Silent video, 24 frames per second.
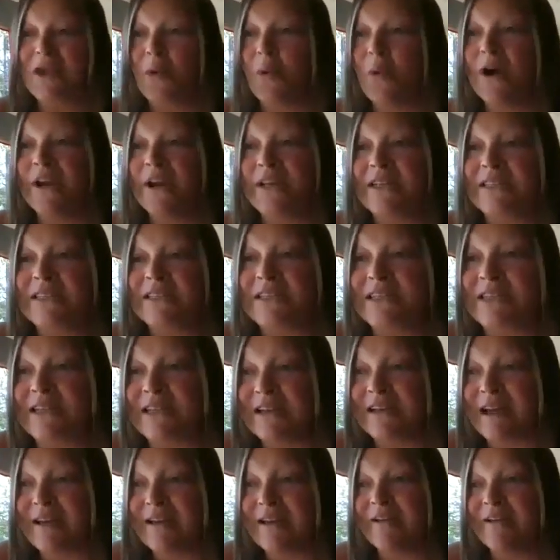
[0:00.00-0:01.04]
wanted to,
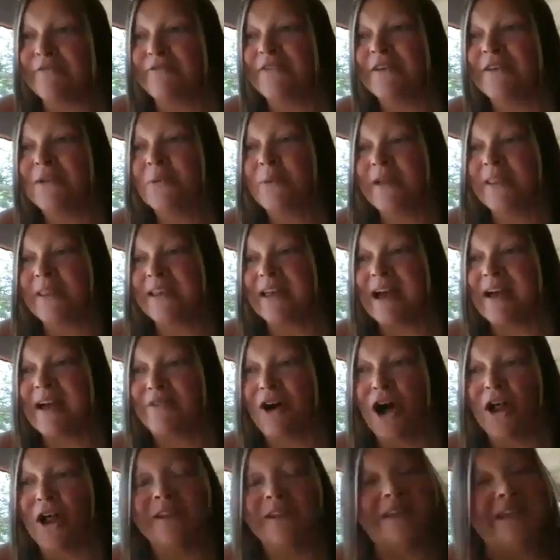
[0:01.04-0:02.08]
I feel when they have
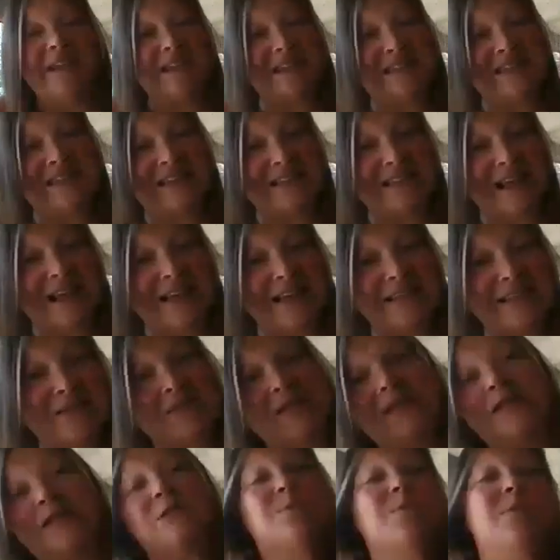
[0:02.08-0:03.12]
holidays like that,
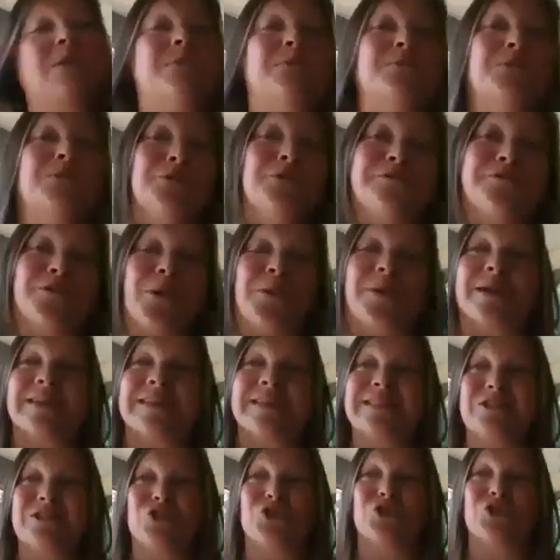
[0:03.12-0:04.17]
sometimes people
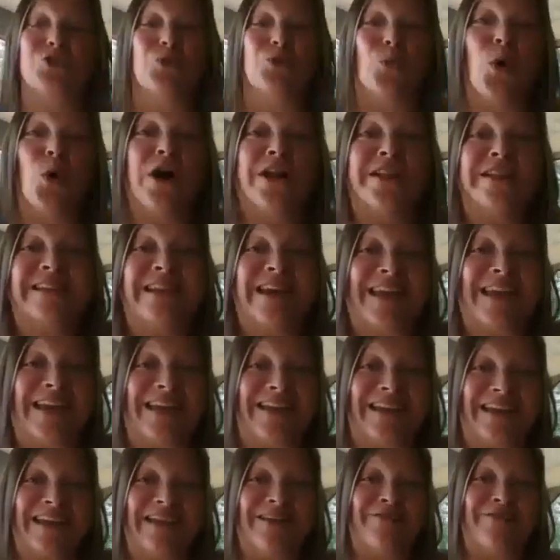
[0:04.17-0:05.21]
focus just one day,
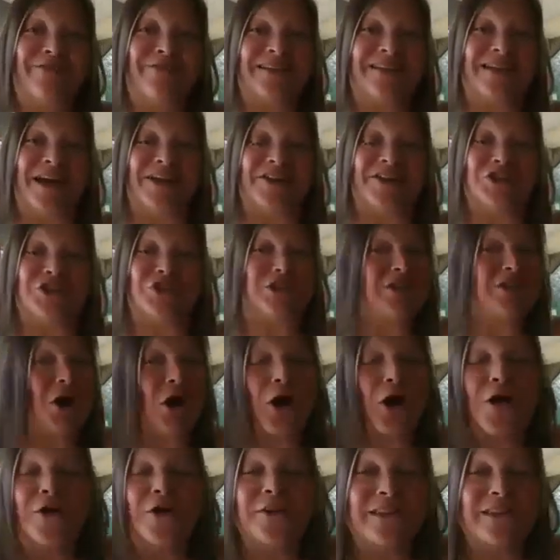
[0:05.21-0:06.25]
give attention
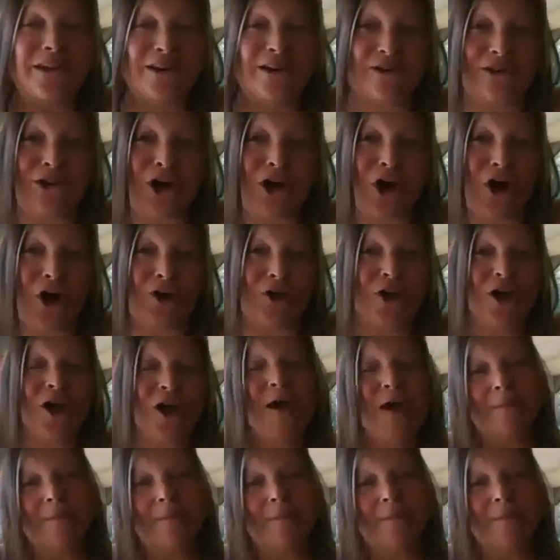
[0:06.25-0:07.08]
all year long,